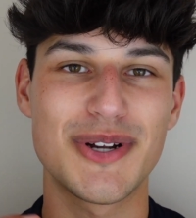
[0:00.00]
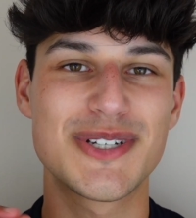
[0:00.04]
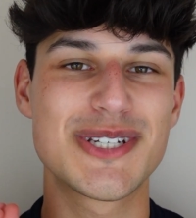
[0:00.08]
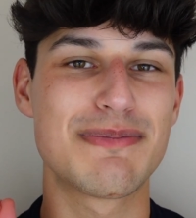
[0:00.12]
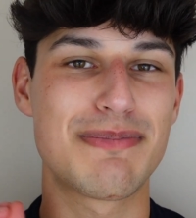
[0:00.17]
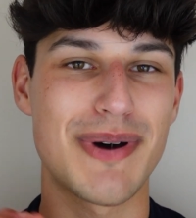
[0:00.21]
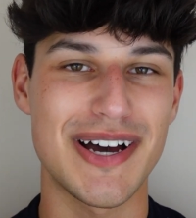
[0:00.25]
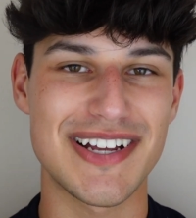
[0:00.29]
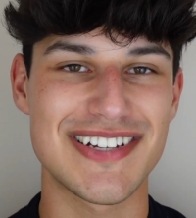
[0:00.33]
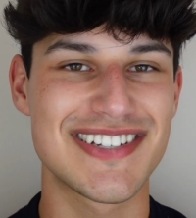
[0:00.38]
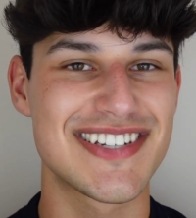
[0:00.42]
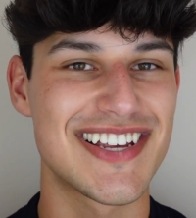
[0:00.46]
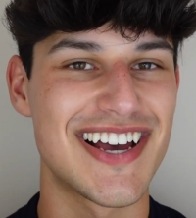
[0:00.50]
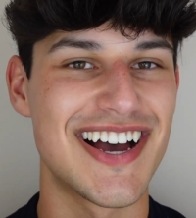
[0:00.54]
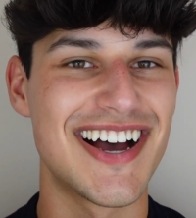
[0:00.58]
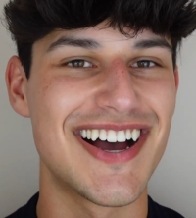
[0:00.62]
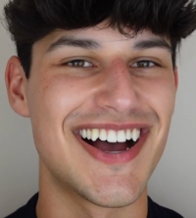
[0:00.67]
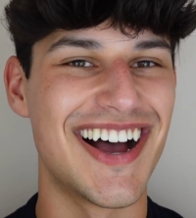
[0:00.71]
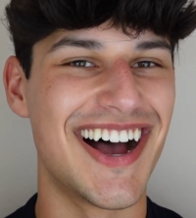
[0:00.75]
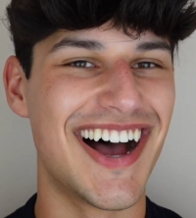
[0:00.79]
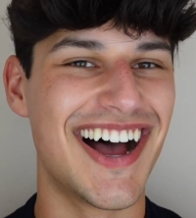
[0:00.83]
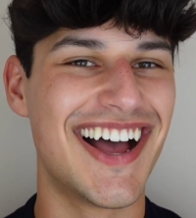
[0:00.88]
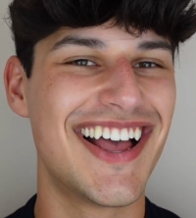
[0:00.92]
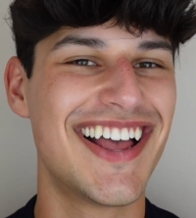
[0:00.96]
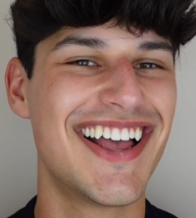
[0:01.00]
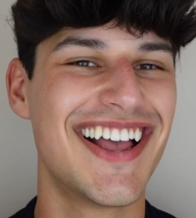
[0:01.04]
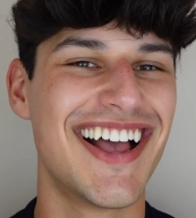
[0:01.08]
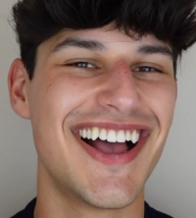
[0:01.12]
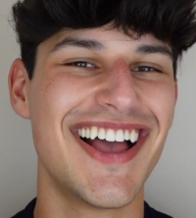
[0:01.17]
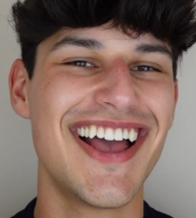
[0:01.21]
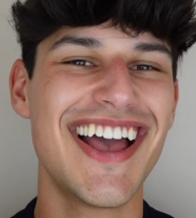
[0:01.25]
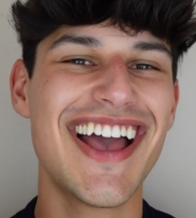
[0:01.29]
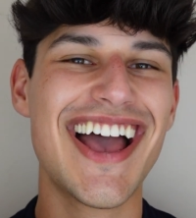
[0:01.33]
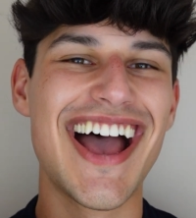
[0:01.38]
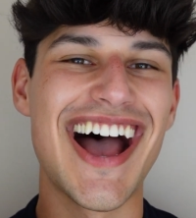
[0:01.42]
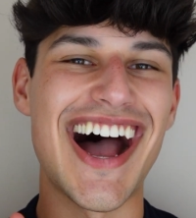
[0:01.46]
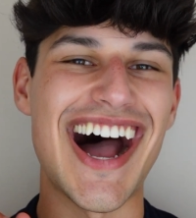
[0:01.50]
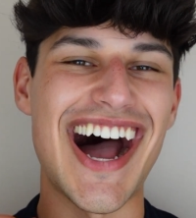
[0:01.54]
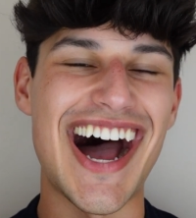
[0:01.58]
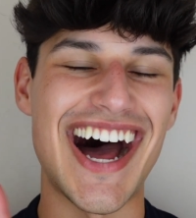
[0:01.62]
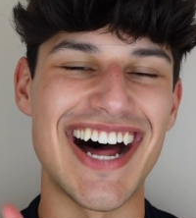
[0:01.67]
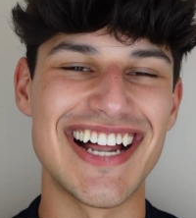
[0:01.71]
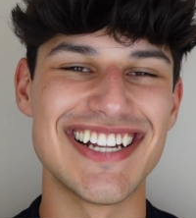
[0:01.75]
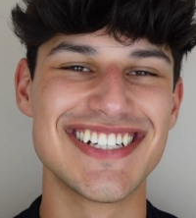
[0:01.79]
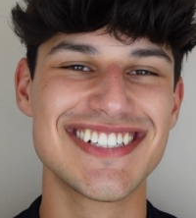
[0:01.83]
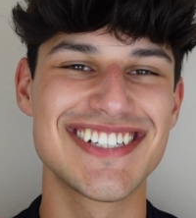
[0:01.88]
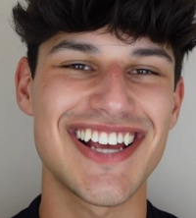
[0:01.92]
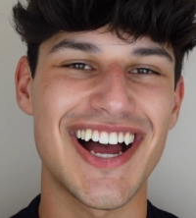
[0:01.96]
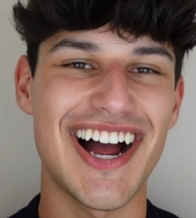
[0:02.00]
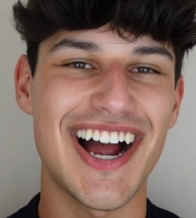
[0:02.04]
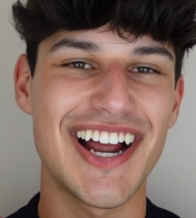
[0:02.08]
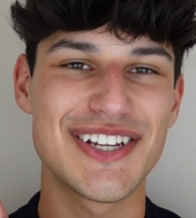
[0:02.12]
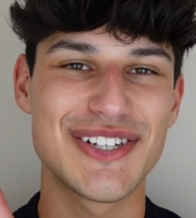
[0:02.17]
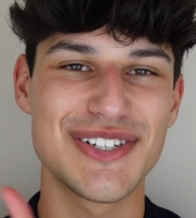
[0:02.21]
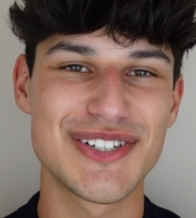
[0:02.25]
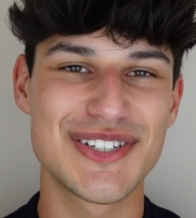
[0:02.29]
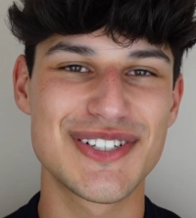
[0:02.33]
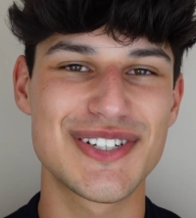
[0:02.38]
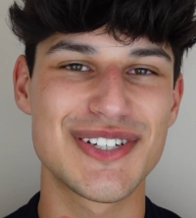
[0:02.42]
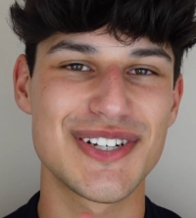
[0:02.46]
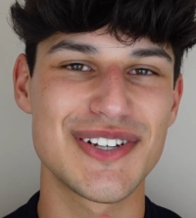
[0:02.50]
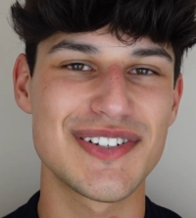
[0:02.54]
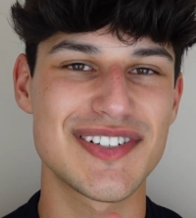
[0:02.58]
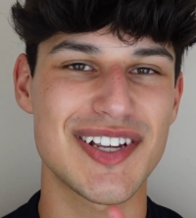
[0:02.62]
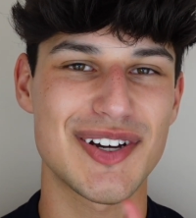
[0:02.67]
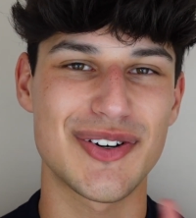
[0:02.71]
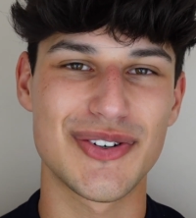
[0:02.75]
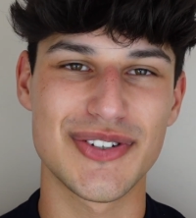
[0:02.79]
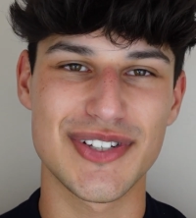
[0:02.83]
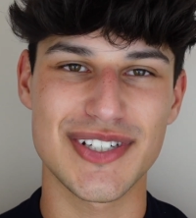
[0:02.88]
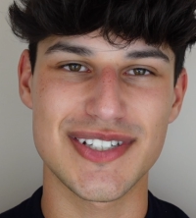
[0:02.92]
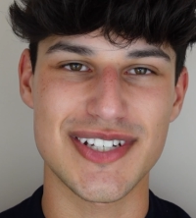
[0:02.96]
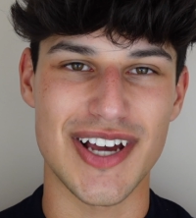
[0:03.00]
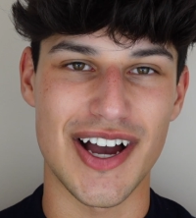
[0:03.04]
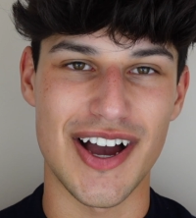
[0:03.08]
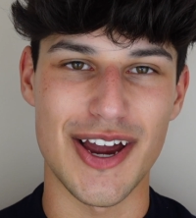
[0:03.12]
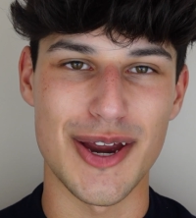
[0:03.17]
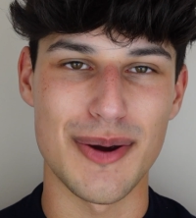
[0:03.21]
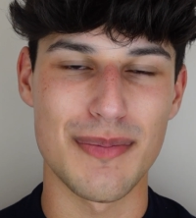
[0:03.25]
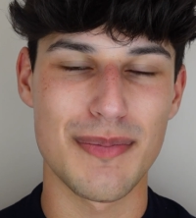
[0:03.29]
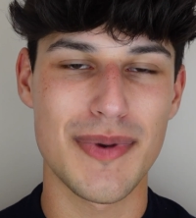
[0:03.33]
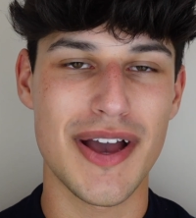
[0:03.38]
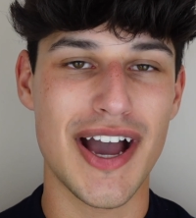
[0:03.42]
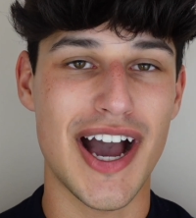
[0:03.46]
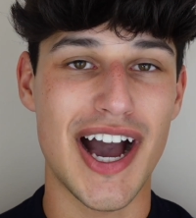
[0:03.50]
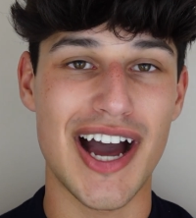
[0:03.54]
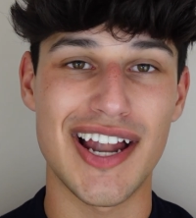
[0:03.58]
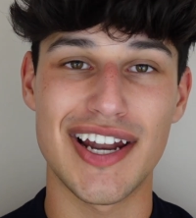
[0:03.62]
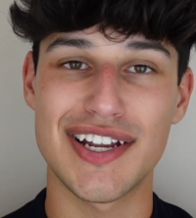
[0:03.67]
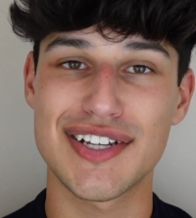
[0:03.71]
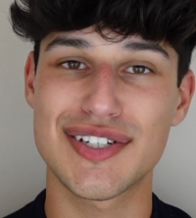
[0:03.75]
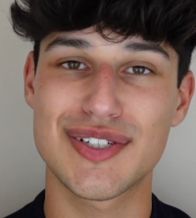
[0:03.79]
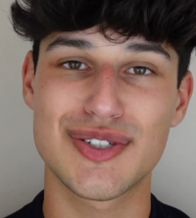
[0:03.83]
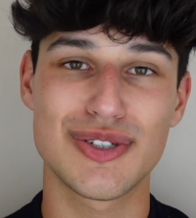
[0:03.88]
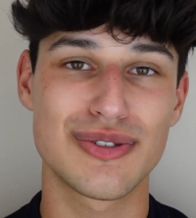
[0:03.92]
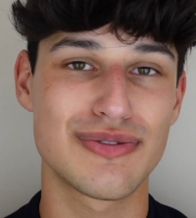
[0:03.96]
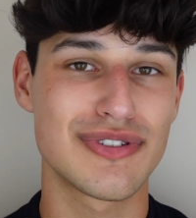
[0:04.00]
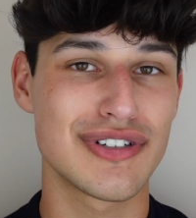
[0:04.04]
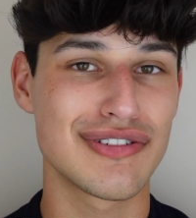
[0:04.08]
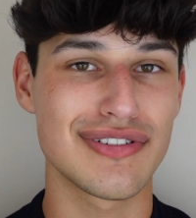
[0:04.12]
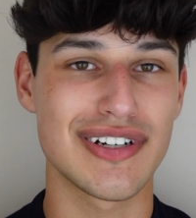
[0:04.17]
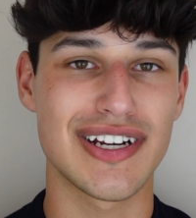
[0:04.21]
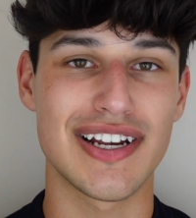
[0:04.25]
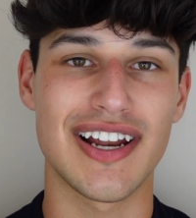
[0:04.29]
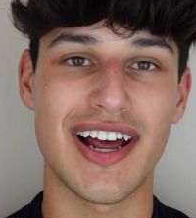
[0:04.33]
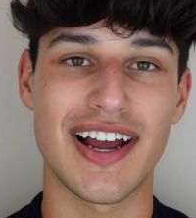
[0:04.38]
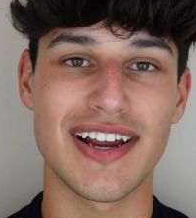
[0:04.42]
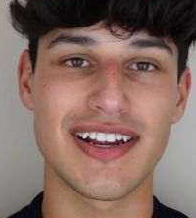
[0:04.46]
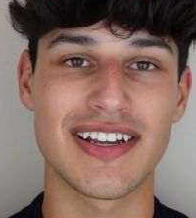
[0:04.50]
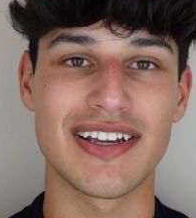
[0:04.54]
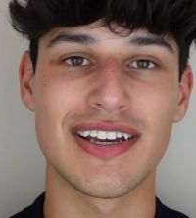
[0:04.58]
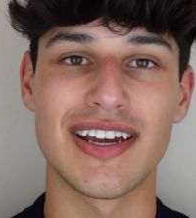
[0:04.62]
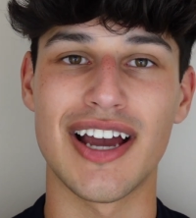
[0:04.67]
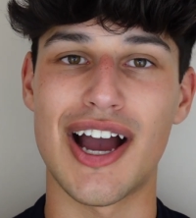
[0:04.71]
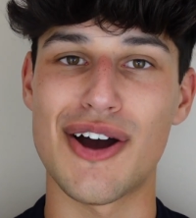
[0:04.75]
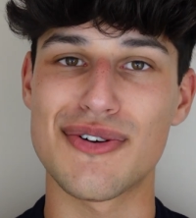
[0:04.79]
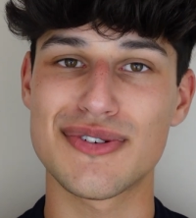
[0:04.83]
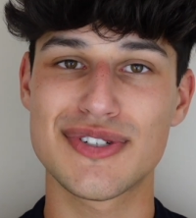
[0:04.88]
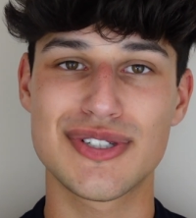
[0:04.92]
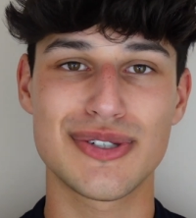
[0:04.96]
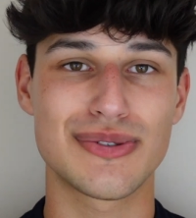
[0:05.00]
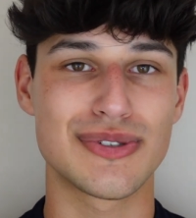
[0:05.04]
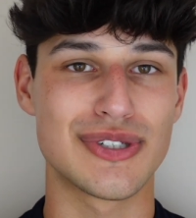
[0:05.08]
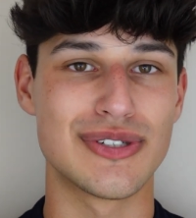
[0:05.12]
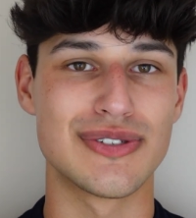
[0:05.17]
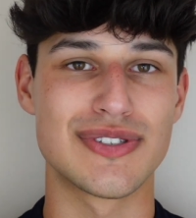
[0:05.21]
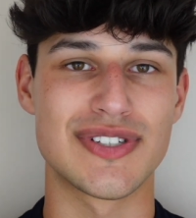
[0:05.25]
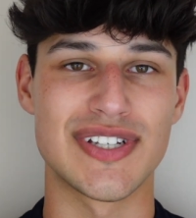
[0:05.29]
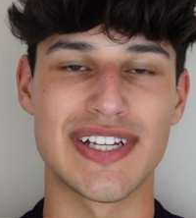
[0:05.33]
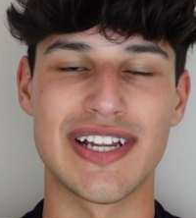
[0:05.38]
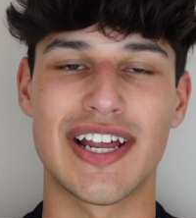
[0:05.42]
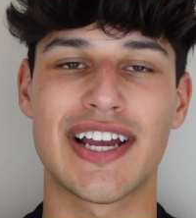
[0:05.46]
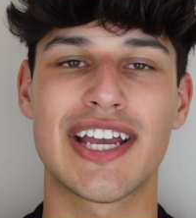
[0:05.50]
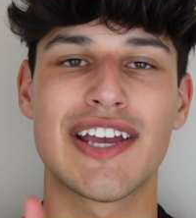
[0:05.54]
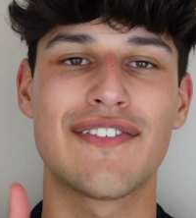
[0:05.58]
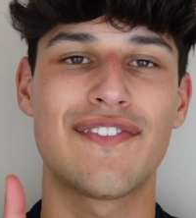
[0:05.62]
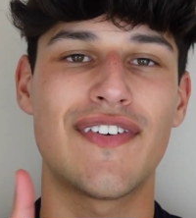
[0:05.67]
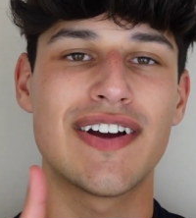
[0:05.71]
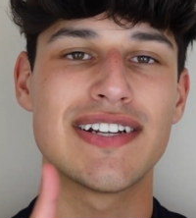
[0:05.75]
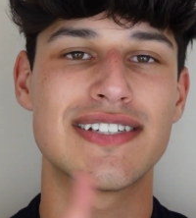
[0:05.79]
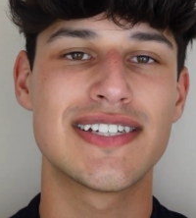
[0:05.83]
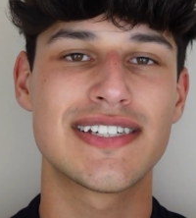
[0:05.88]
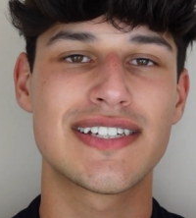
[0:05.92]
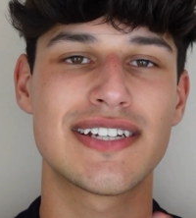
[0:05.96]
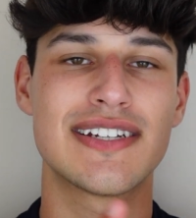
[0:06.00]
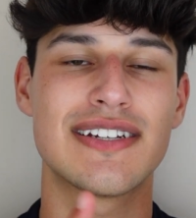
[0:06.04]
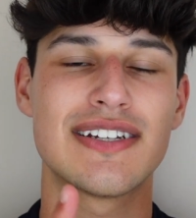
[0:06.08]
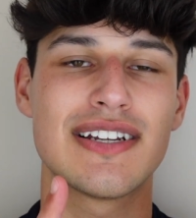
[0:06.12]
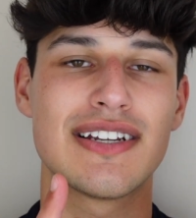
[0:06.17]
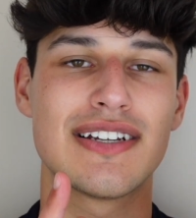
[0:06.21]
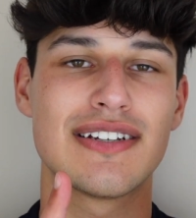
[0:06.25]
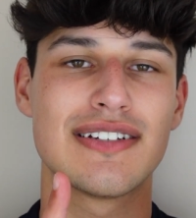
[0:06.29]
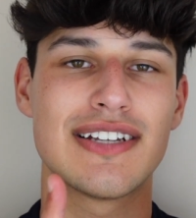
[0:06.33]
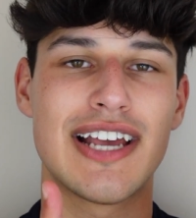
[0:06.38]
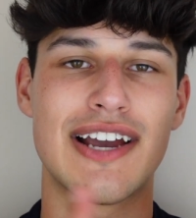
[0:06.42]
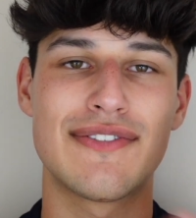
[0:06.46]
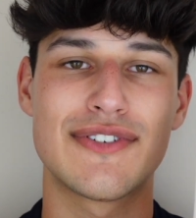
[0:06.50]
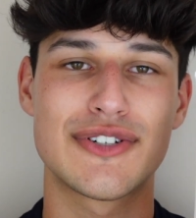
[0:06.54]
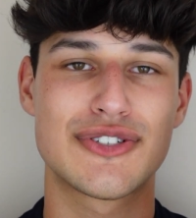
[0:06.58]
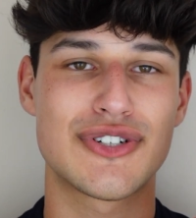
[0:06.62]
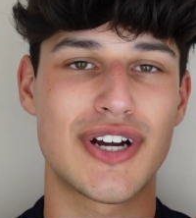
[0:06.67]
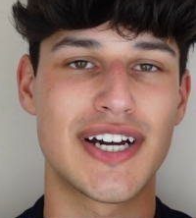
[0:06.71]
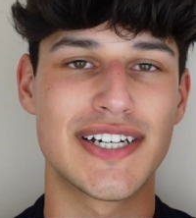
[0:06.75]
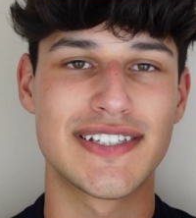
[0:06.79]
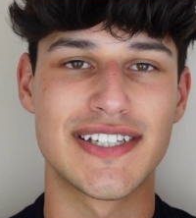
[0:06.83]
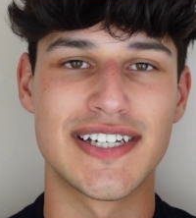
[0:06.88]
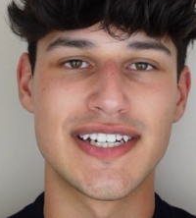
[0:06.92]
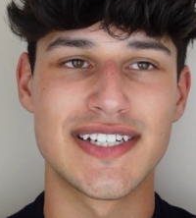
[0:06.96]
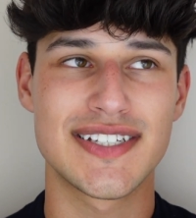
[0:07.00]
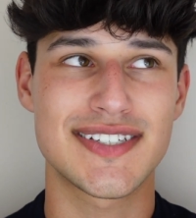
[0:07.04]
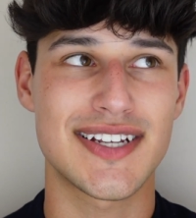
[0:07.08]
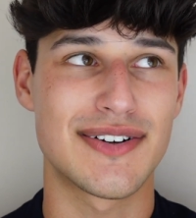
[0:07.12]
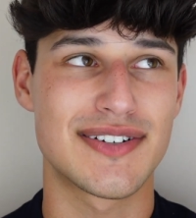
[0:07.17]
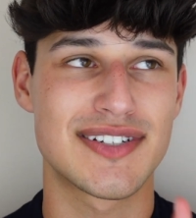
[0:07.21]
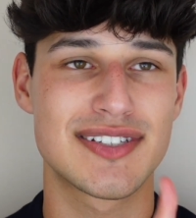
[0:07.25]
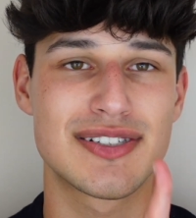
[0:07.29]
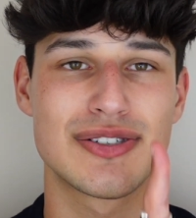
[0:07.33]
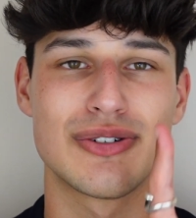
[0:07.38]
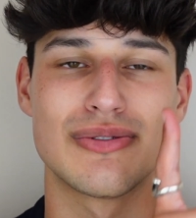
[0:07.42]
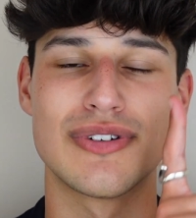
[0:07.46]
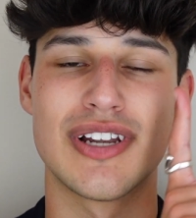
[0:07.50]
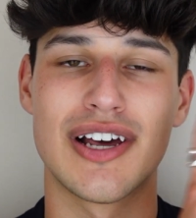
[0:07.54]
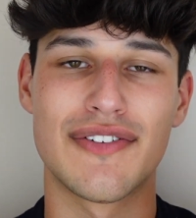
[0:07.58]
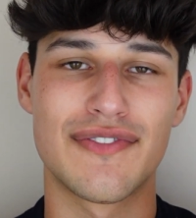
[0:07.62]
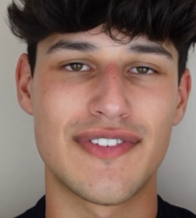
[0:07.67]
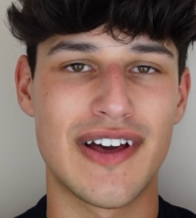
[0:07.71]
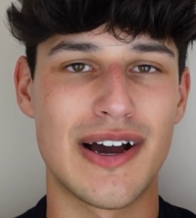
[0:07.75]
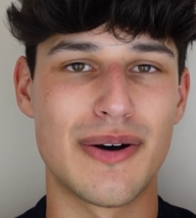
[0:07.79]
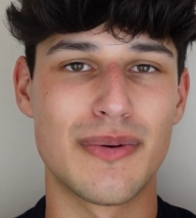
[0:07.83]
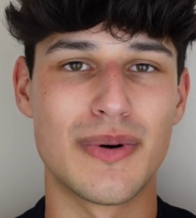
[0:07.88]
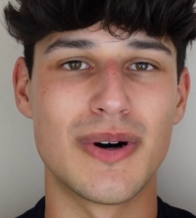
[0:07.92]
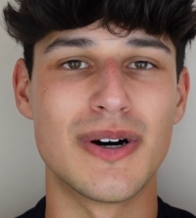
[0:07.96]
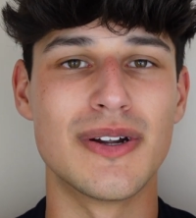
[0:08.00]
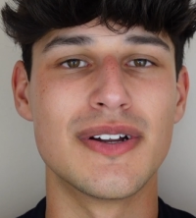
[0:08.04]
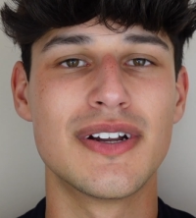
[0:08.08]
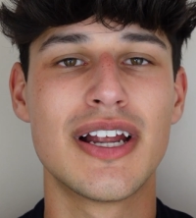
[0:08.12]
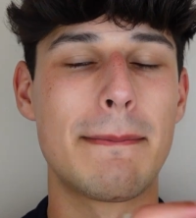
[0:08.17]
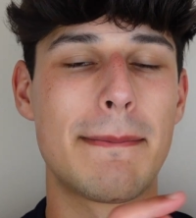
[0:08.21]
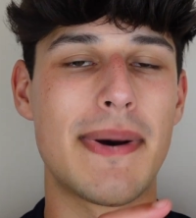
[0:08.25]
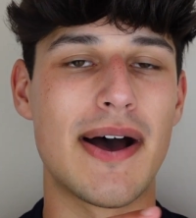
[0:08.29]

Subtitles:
Butter and I used to use that all the time and I still really, really like it. I'll still use it. Like if I didn't ever try this, I would still love that one.